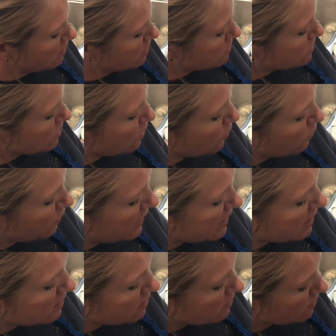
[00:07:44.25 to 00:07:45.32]
So we
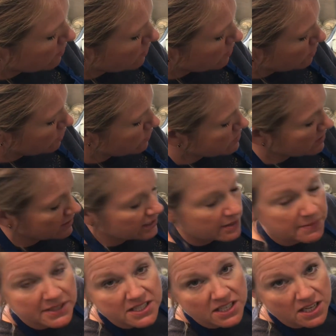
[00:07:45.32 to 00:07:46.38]
can use a
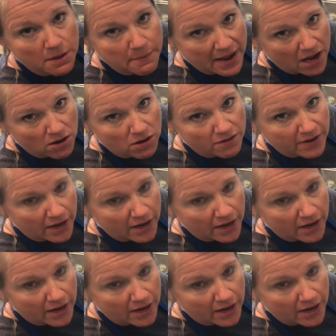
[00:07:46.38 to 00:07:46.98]
limited amount of